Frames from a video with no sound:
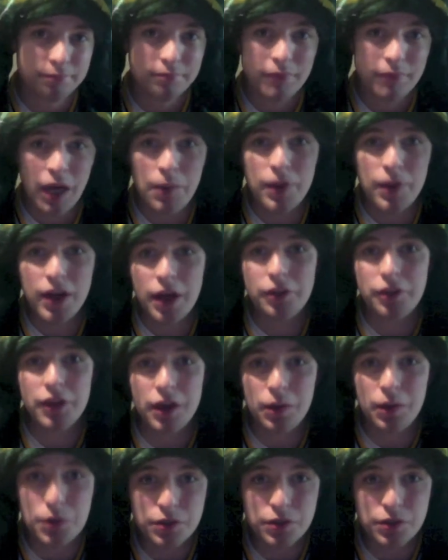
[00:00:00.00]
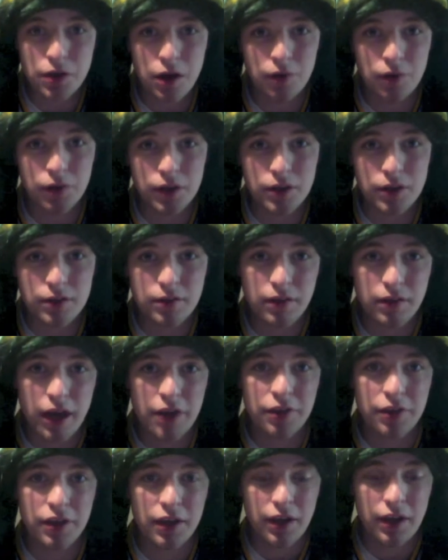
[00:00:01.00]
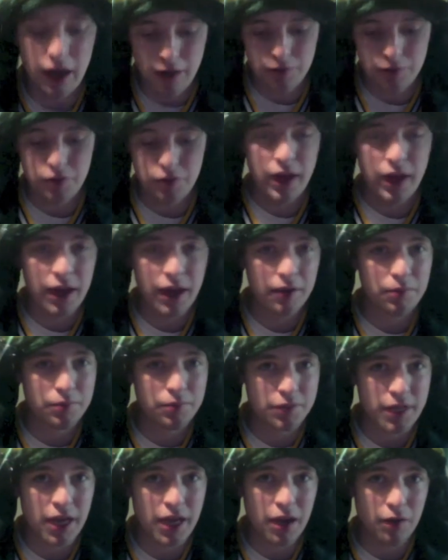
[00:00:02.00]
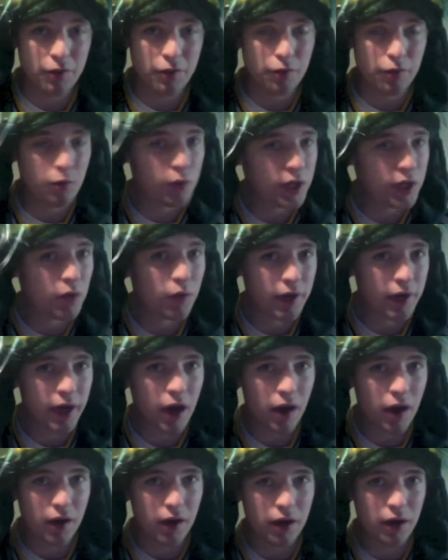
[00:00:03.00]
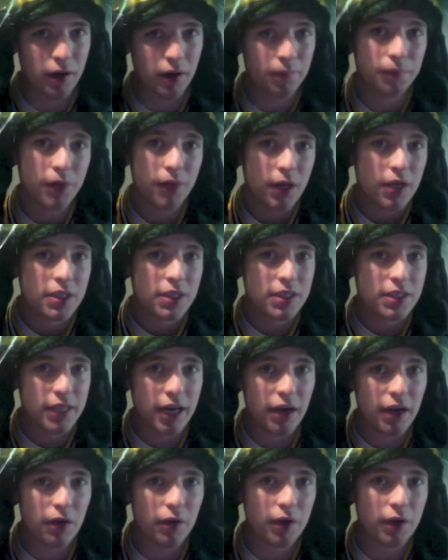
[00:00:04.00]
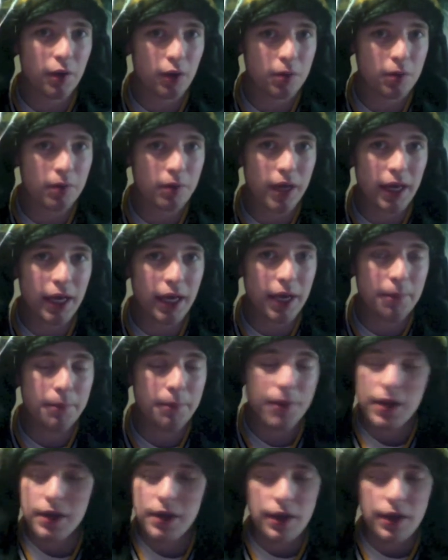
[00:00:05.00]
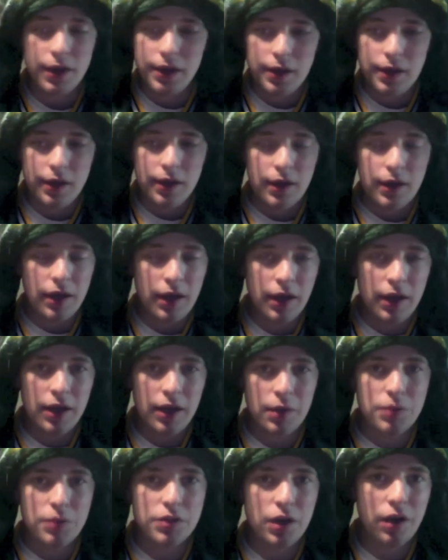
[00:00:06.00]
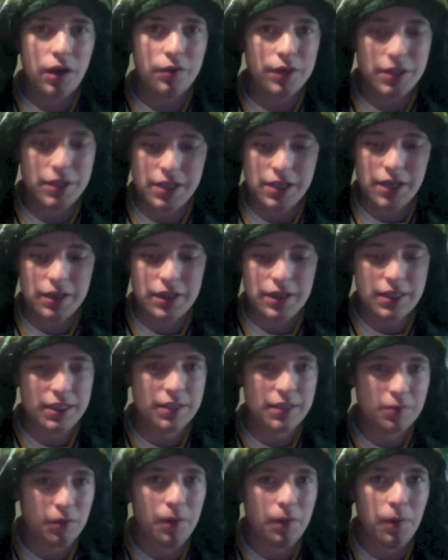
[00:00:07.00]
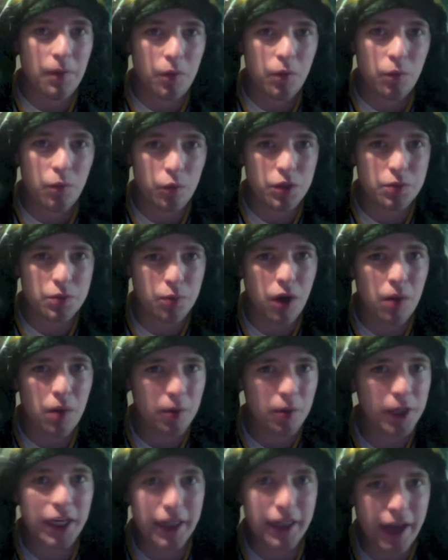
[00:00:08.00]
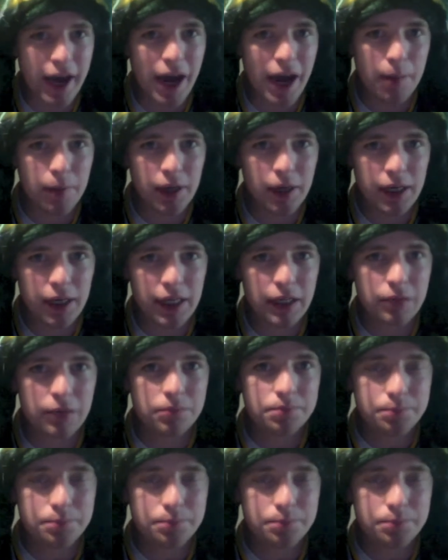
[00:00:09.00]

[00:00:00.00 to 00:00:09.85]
I mean, I think it was obvious. I think after that Seattle and Green Bay game, it was obvious that this was probably going to happen again.